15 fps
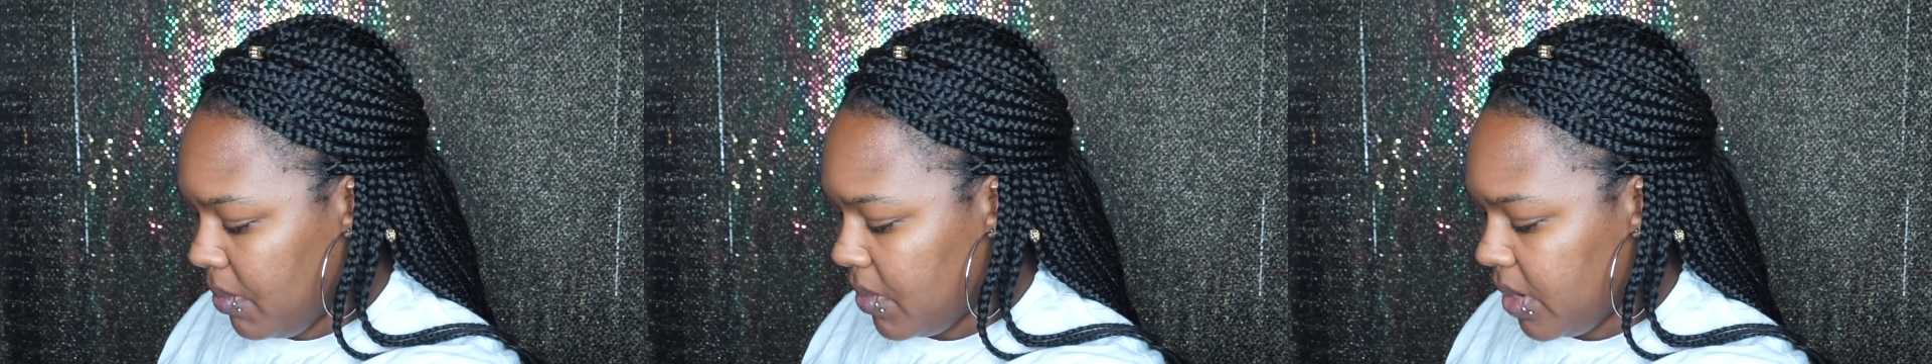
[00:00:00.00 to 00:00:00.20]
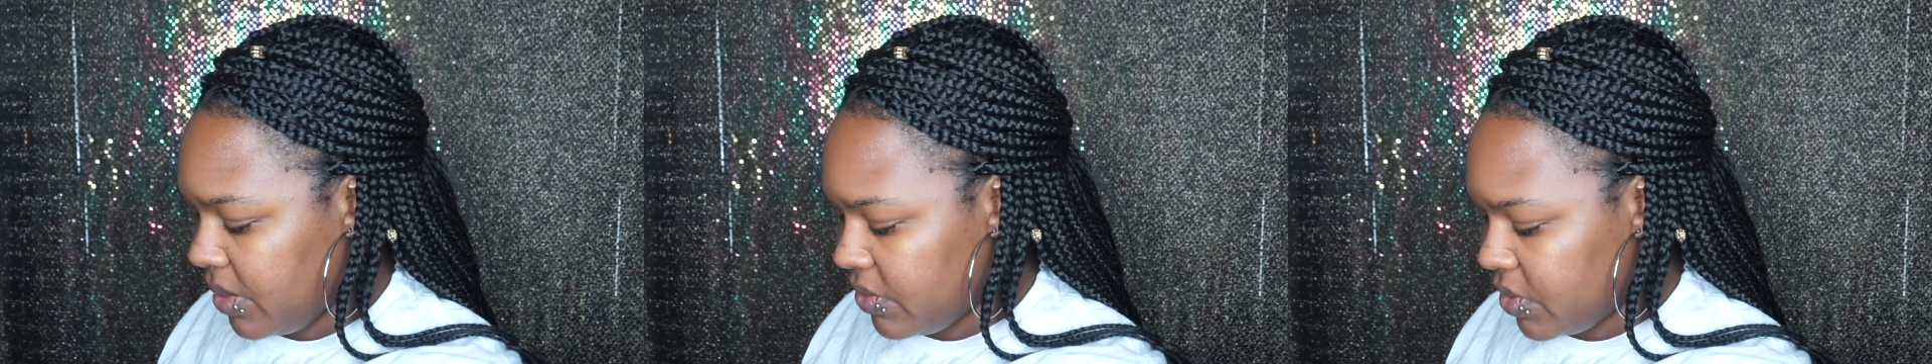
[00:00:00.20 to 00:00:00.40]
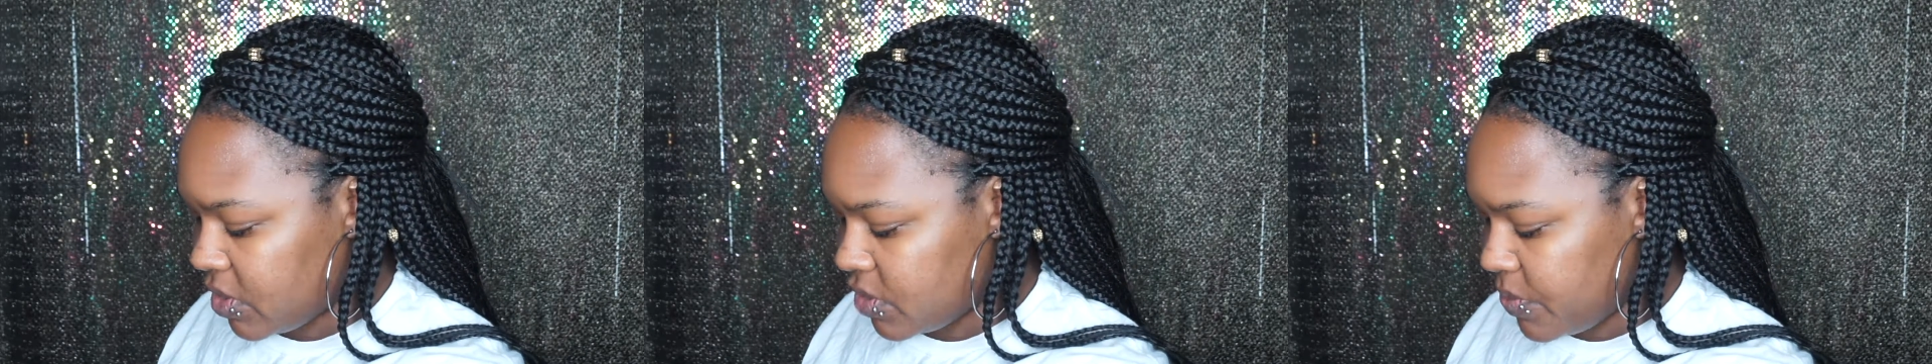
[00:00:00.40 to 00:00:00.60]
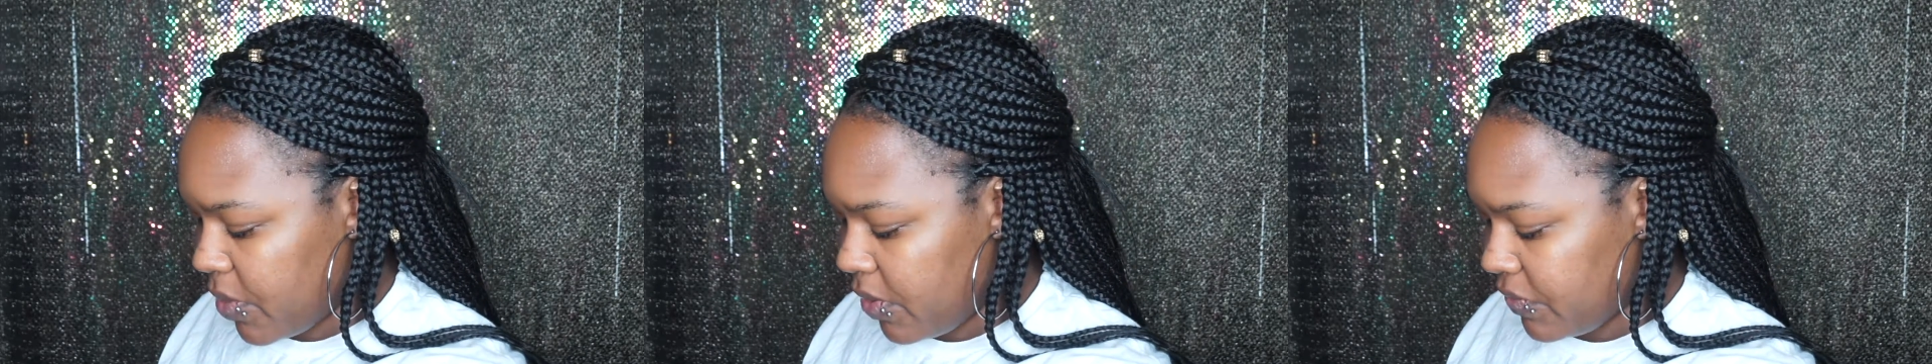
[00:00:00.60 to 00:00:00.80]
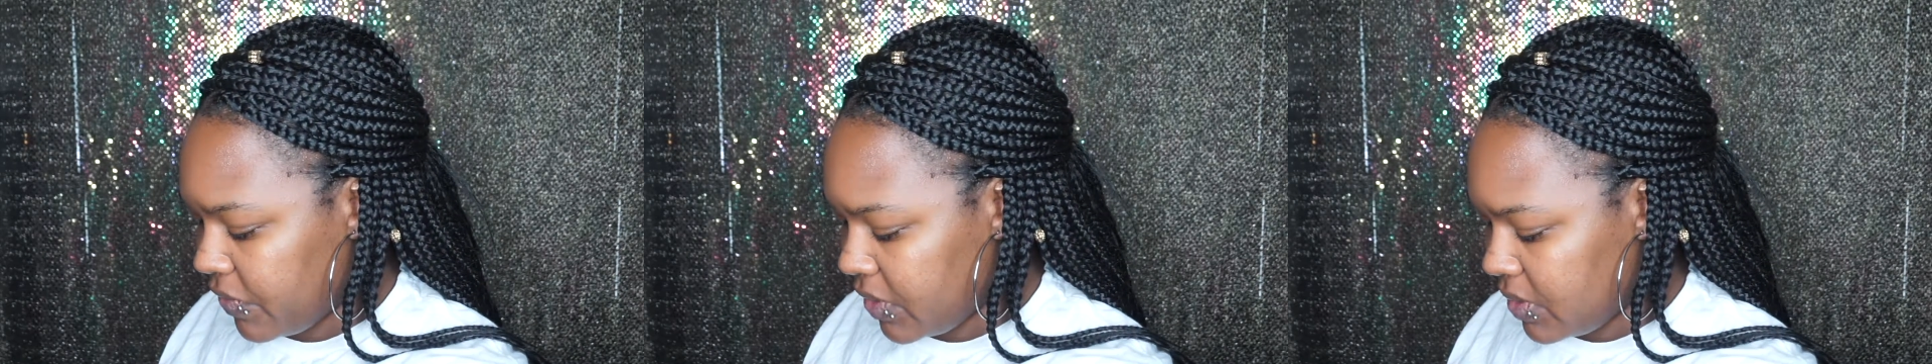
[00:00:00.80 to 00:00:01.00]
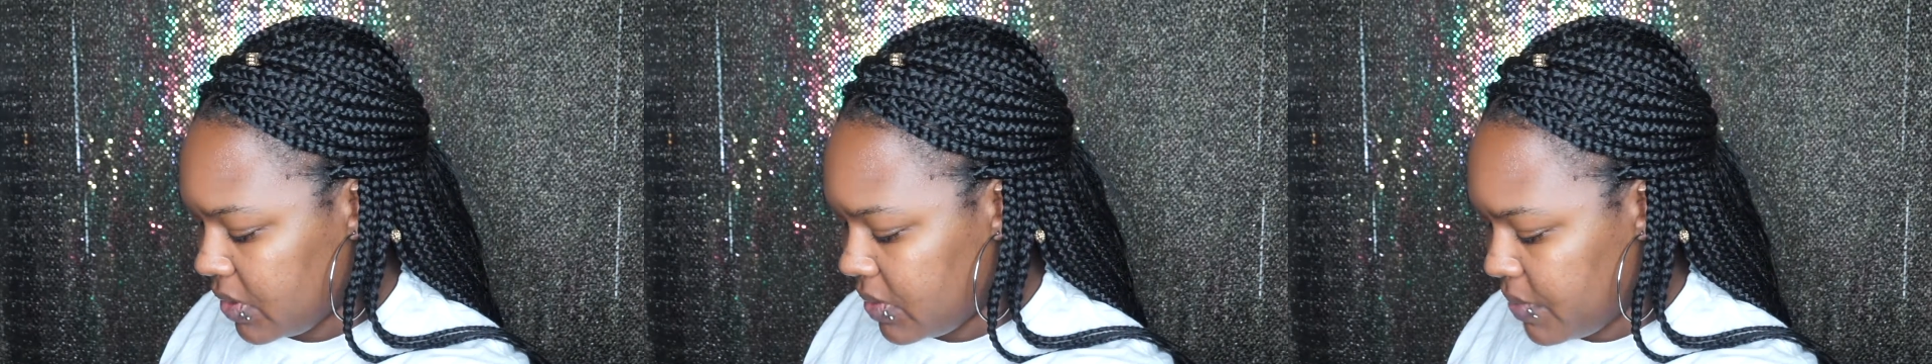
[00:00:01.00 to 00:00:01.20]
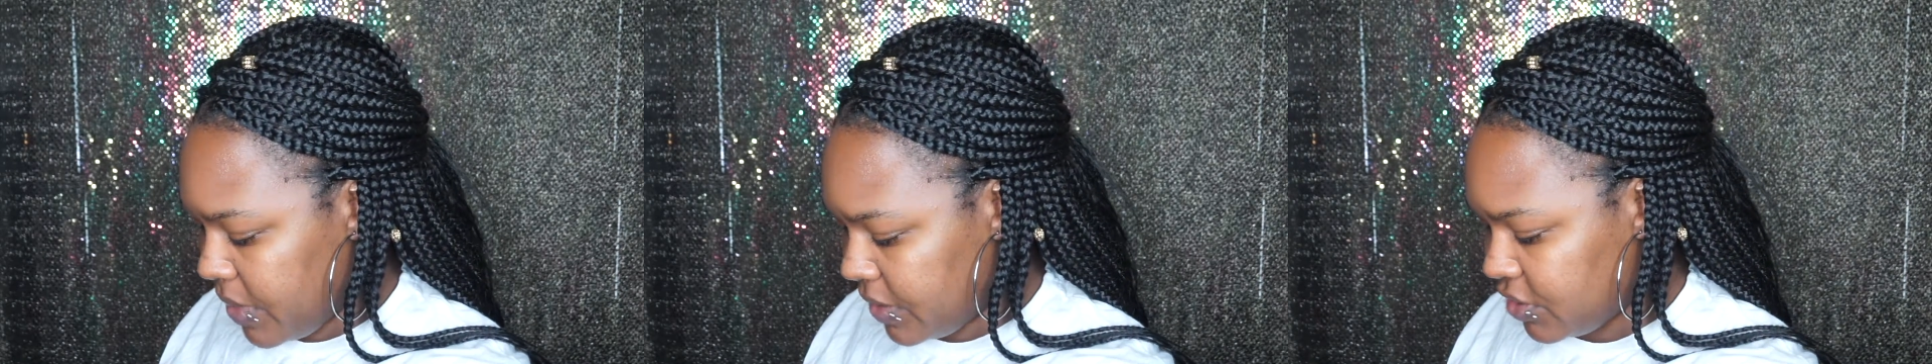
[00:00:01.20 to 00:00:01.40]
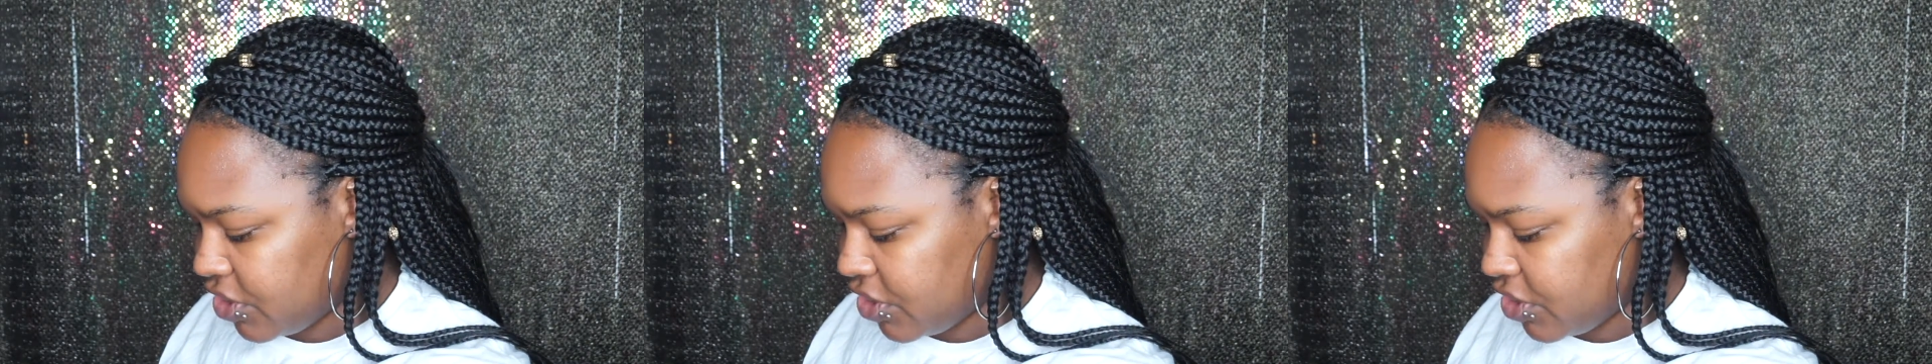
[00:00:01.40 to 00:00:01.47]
it looks perfectly my